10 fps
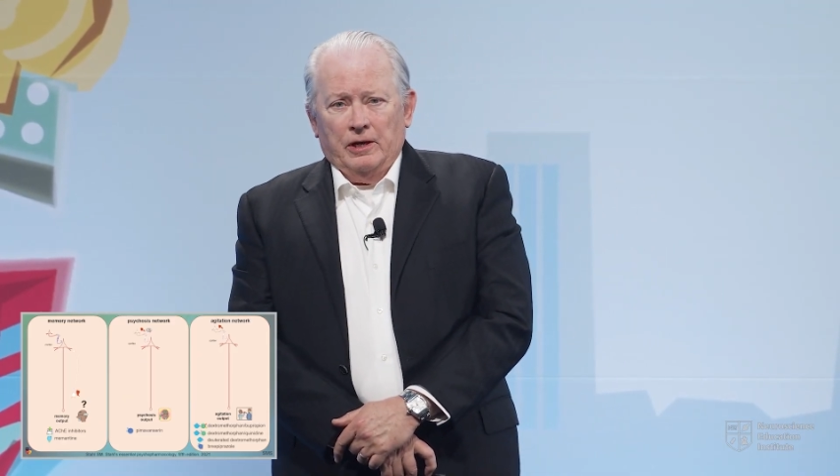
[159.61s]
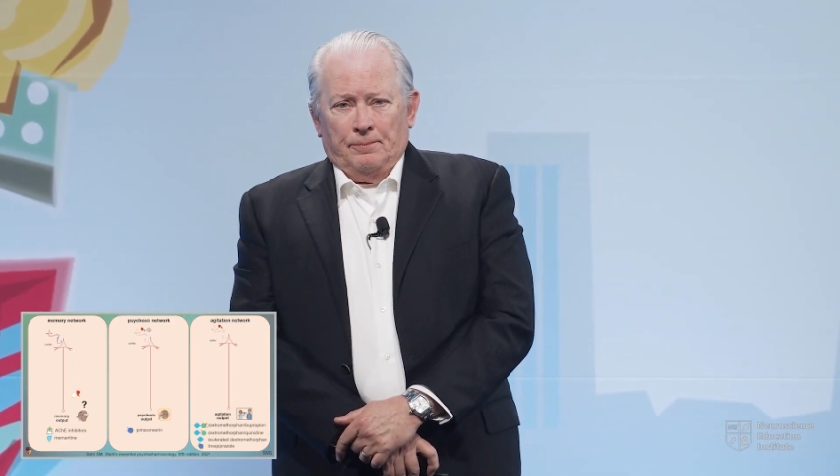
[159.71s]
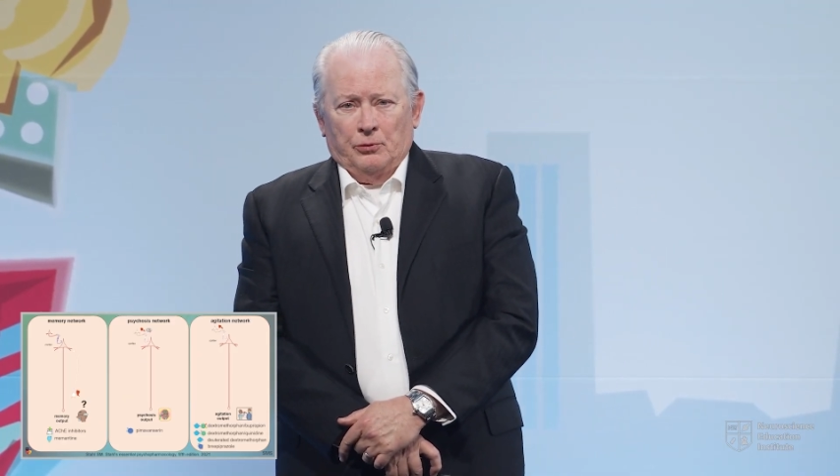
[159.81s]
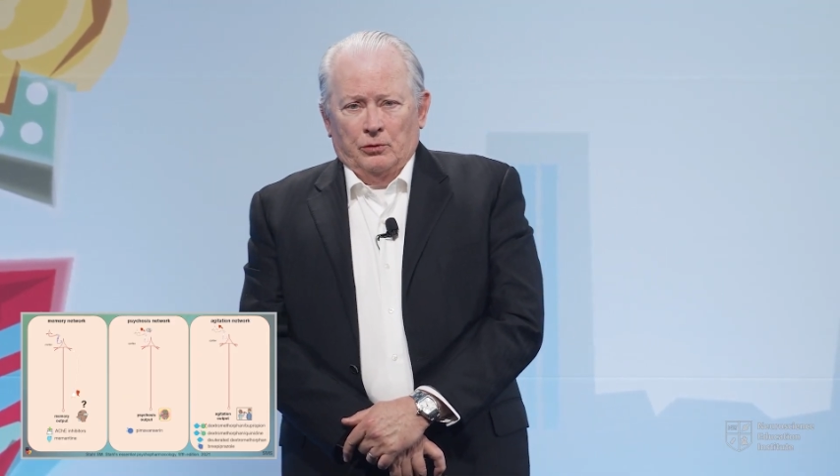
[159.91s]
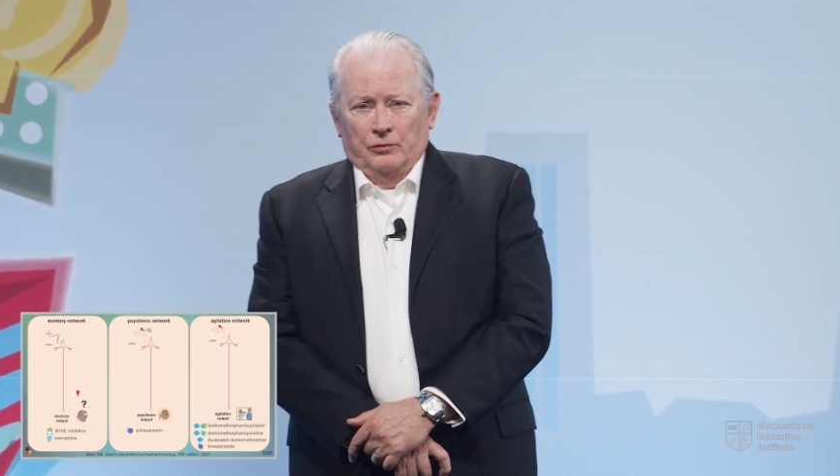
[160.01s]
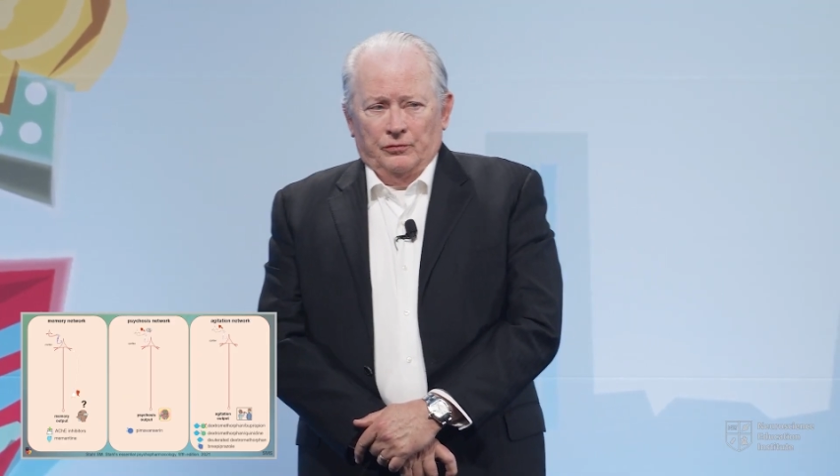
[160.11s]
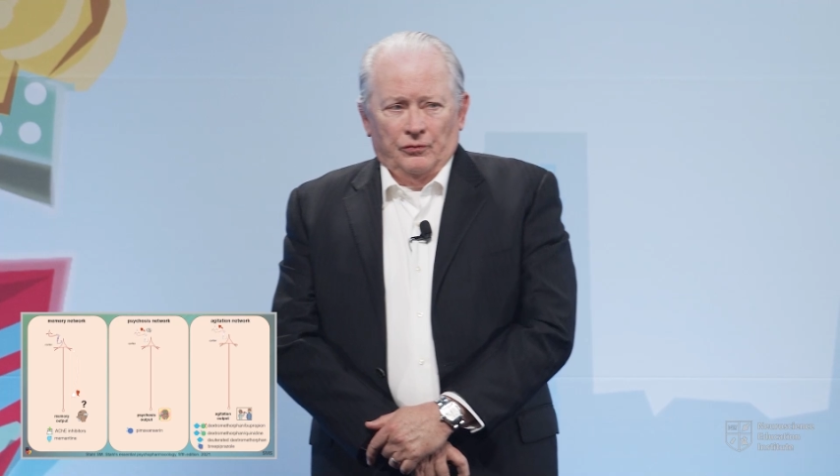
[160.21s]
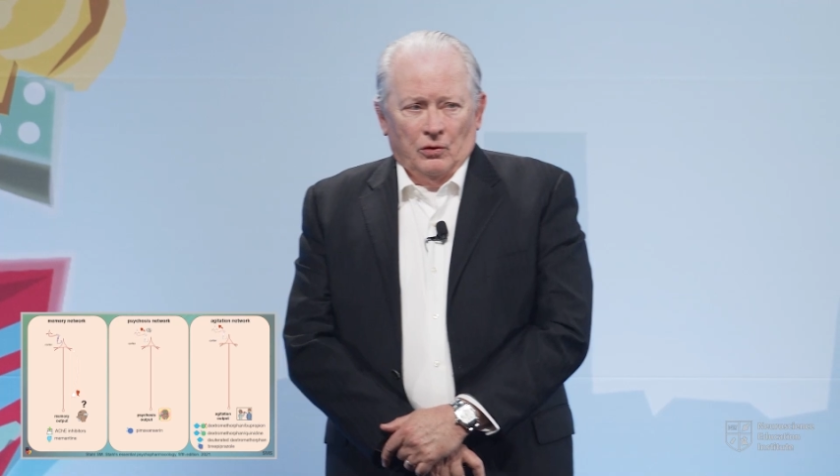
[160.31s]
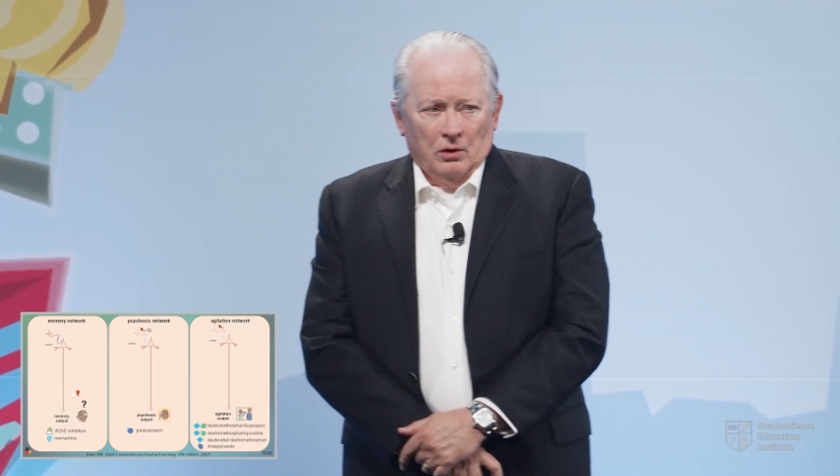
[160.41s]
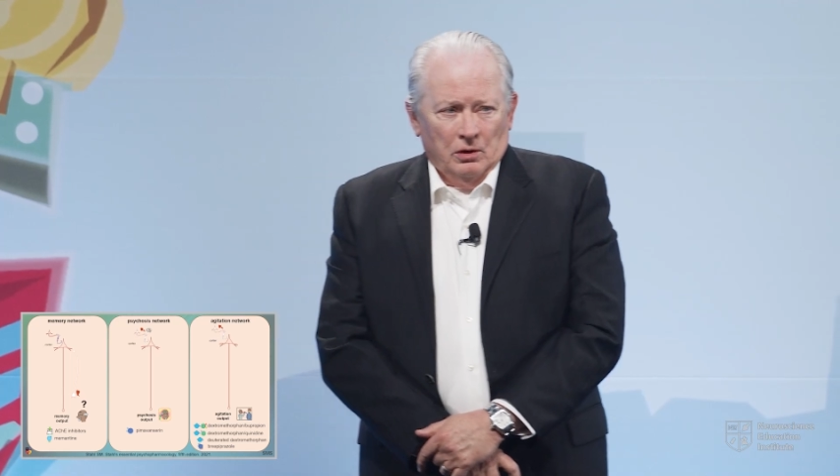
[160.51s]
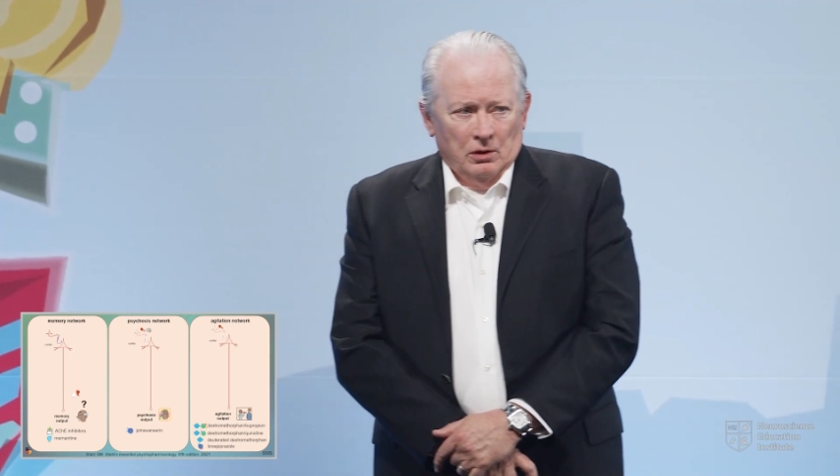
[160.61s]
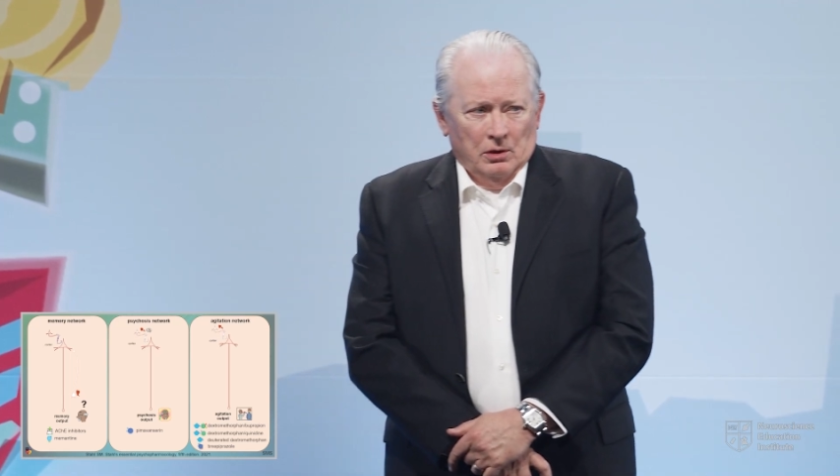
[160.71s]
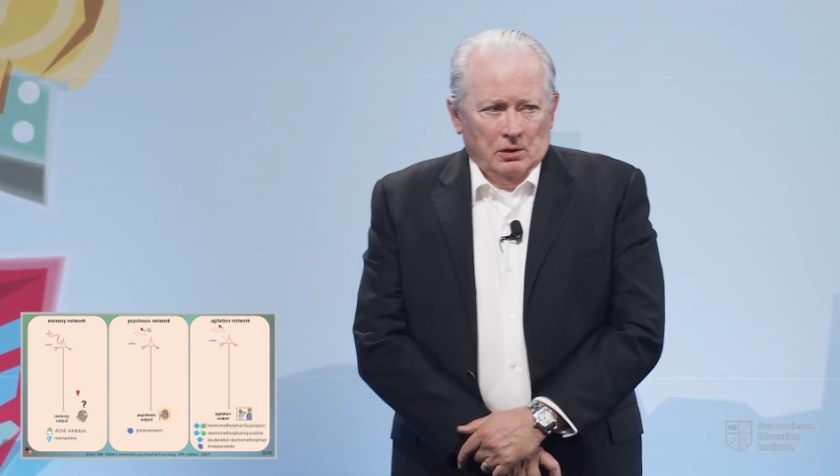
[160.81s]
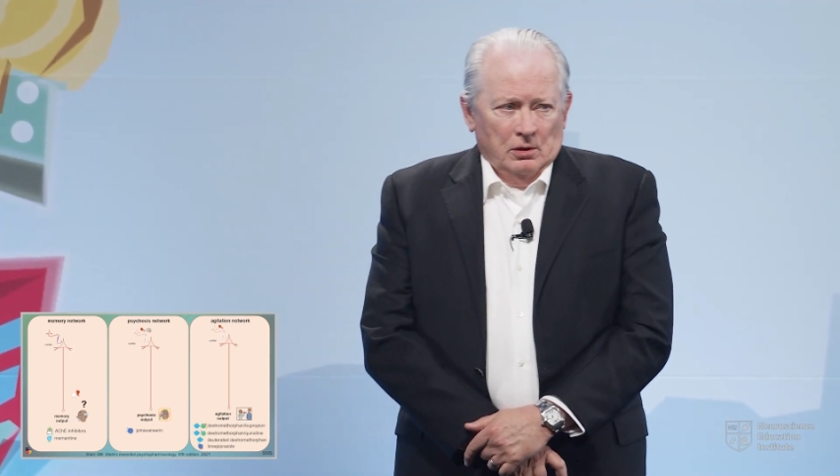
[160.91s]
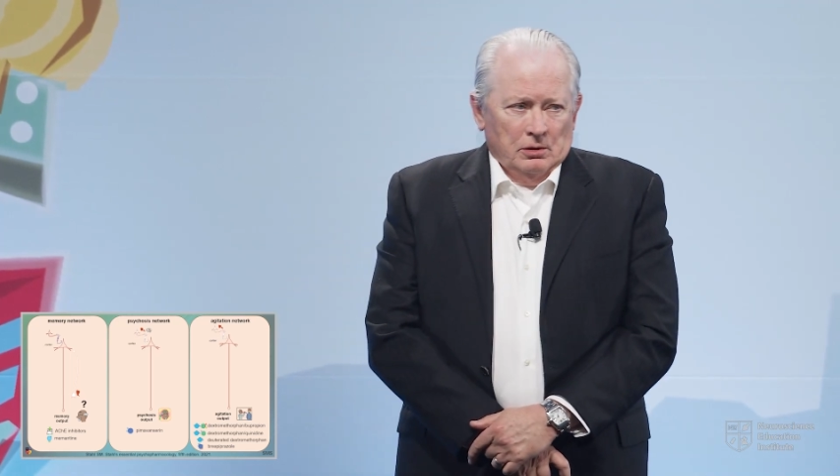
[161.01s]
approved for
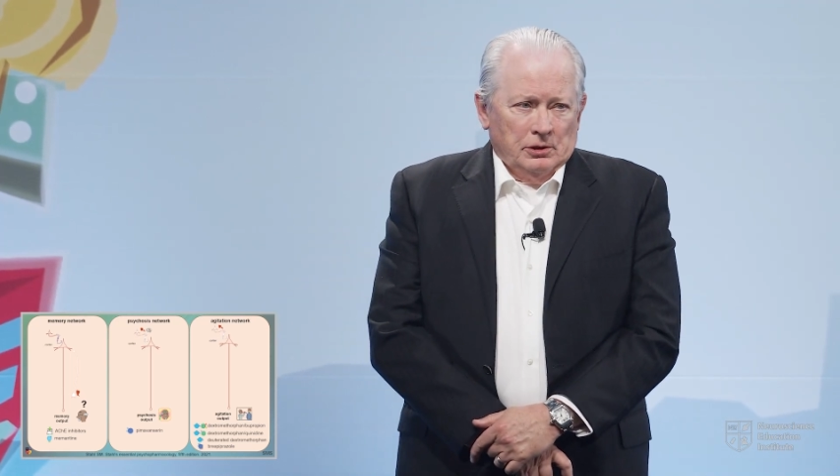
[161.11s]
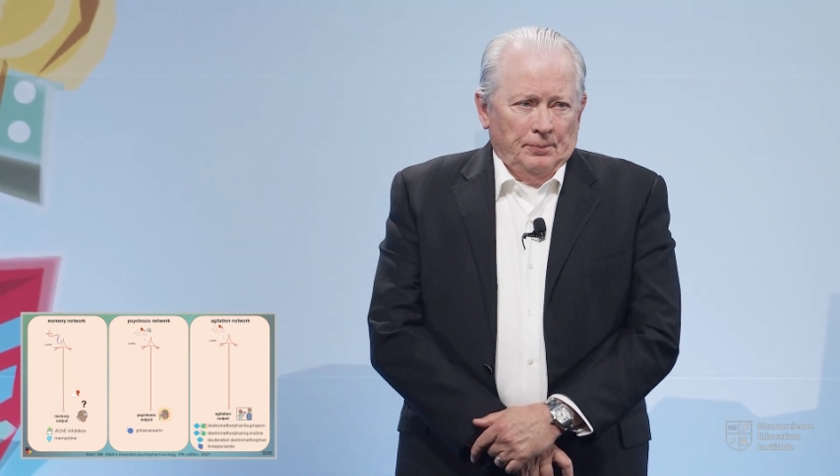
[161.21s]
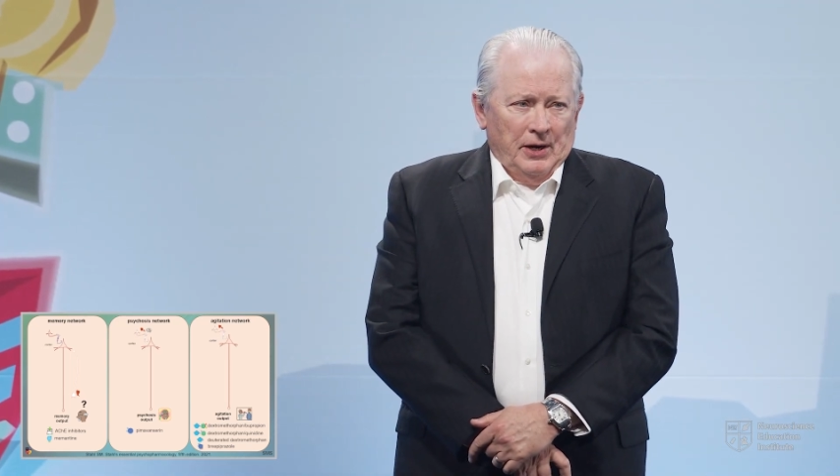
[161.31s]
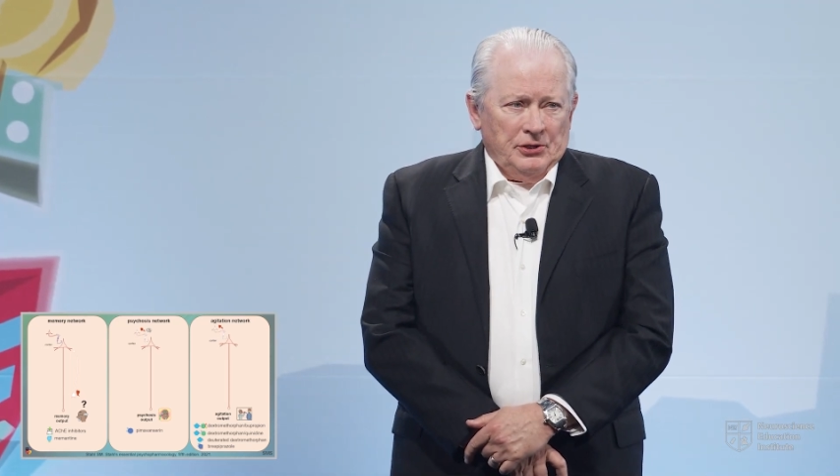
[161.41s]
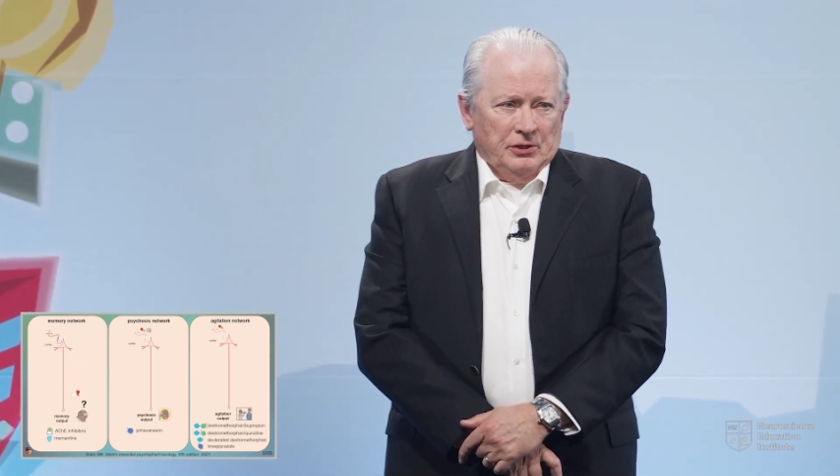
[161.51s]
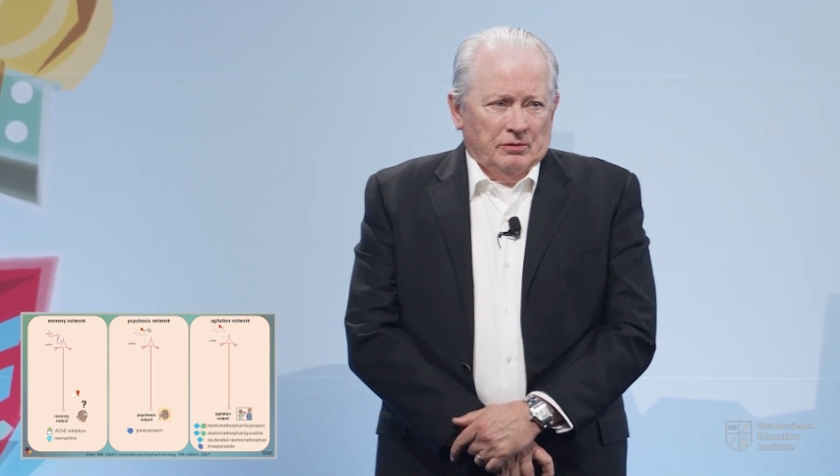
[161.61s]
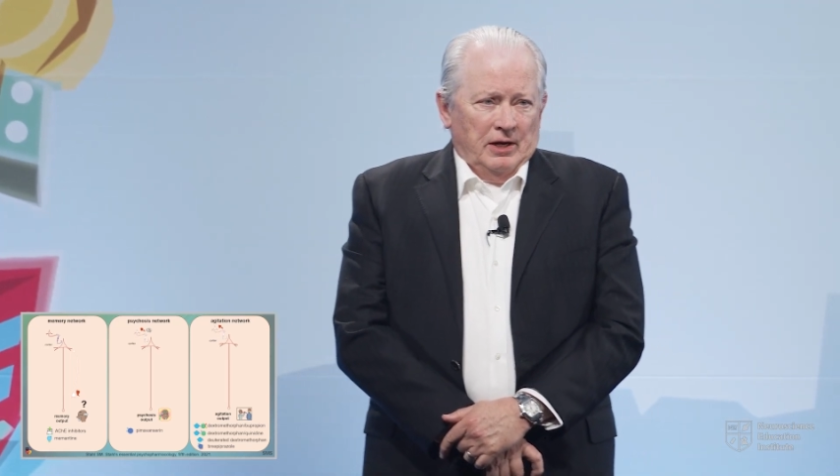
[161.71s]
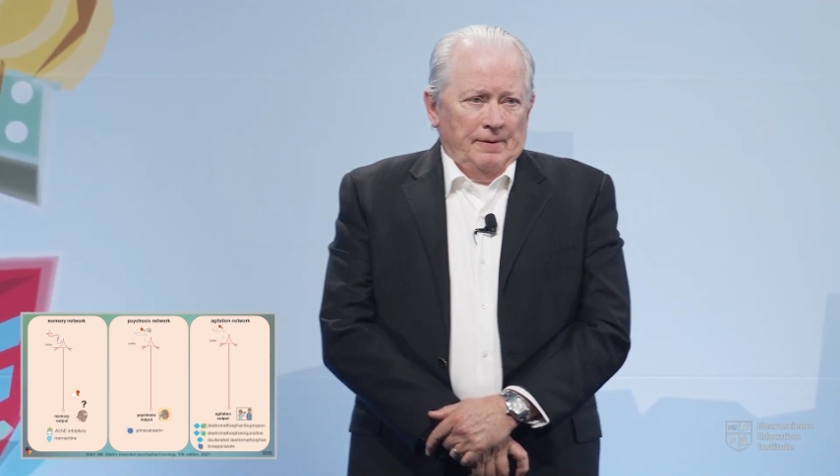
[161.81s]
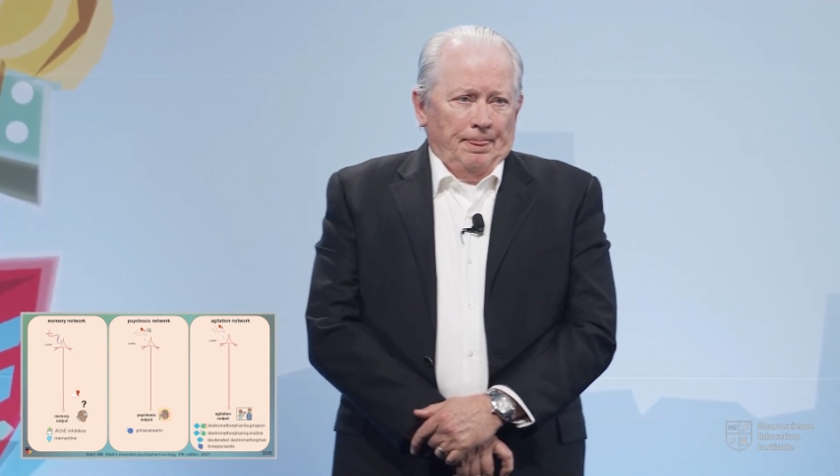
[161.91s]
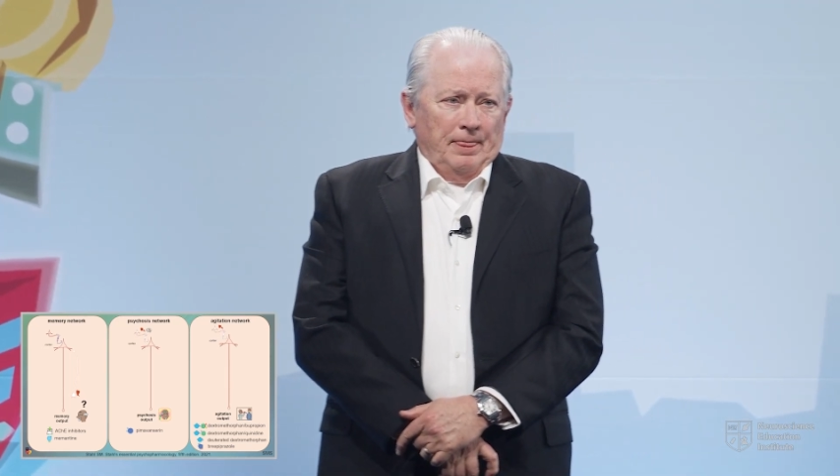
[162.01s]
depression, right?